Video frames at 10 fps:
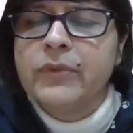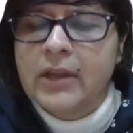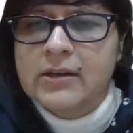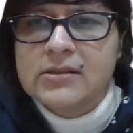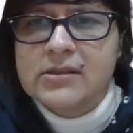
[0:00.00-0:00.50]

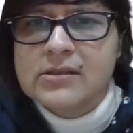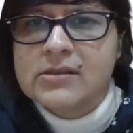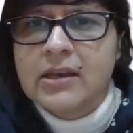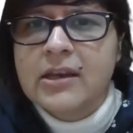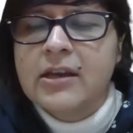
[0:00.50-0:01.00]
that is the
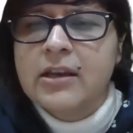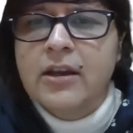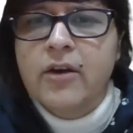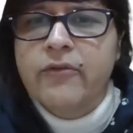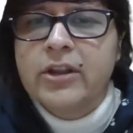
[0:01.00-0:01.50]
second
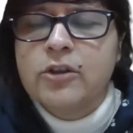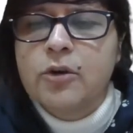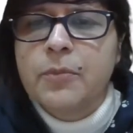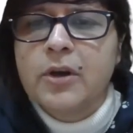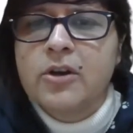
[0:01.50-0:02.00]
era of
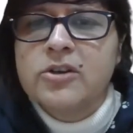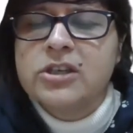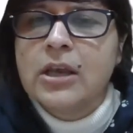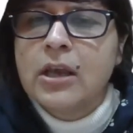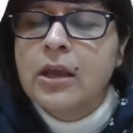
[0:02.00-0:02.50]

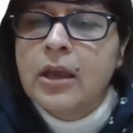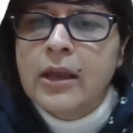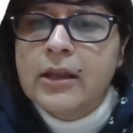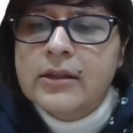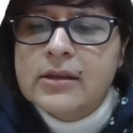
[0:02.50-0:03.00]
anthropology.
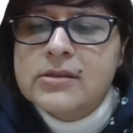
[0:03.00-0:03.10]
In